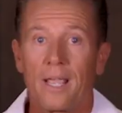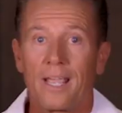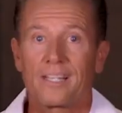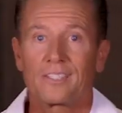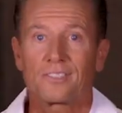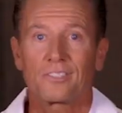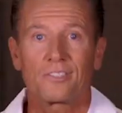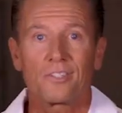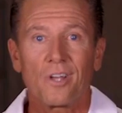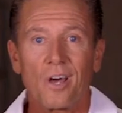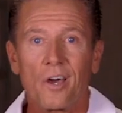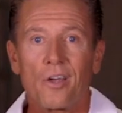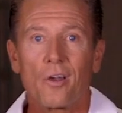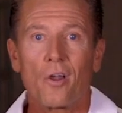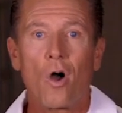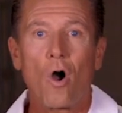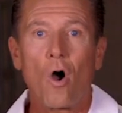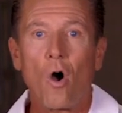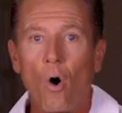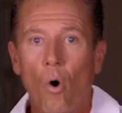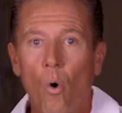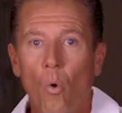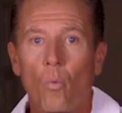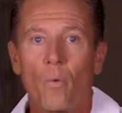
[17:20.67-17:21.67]
It's not
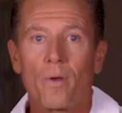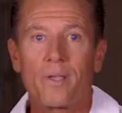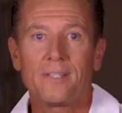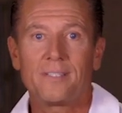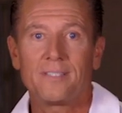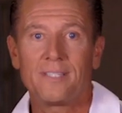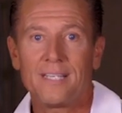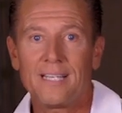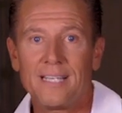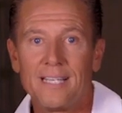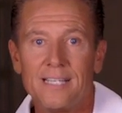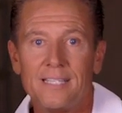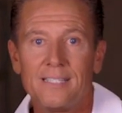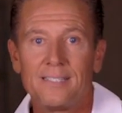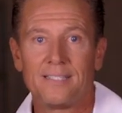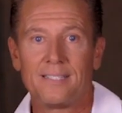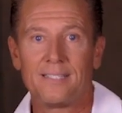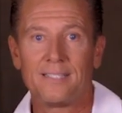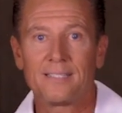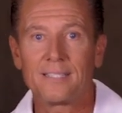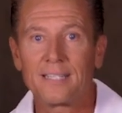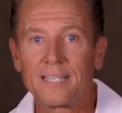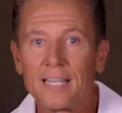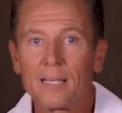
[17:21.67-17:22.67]
always
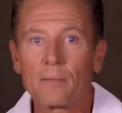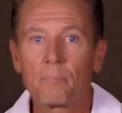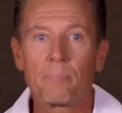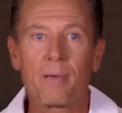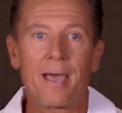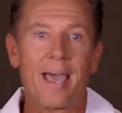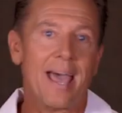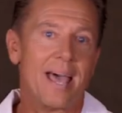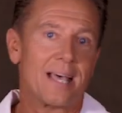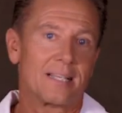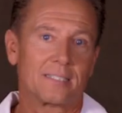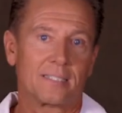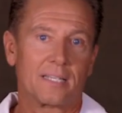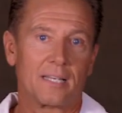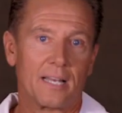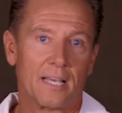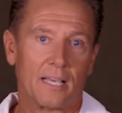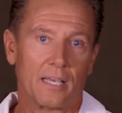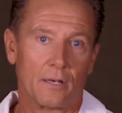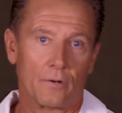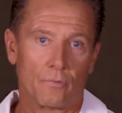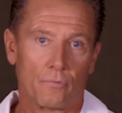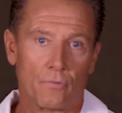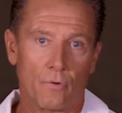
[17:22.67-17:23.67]
easy to get past a
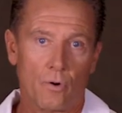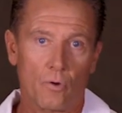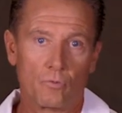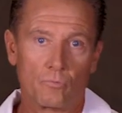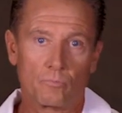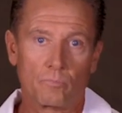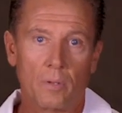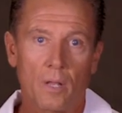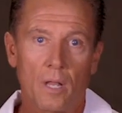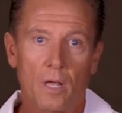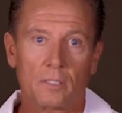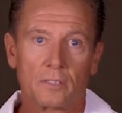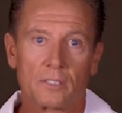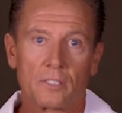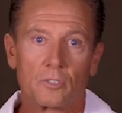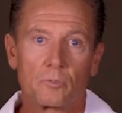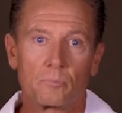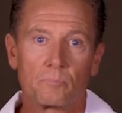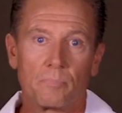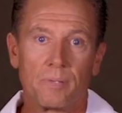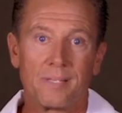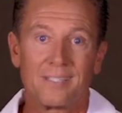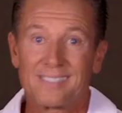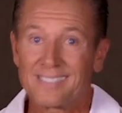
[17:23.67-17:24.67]
negative roadblock
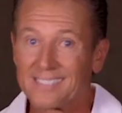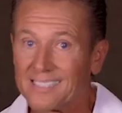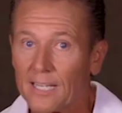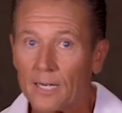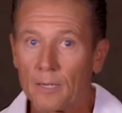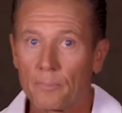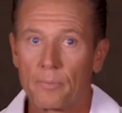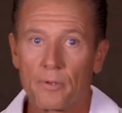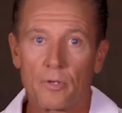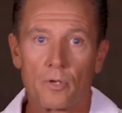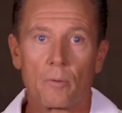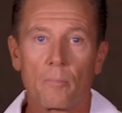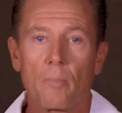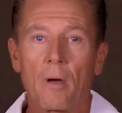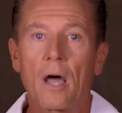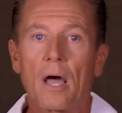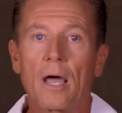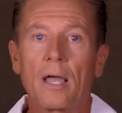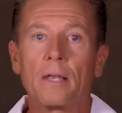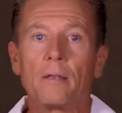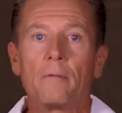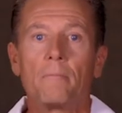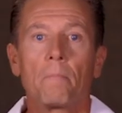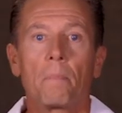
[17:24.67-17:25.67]
that's been set up in your
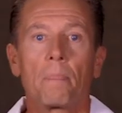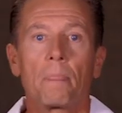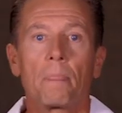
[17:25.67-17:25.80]
mind.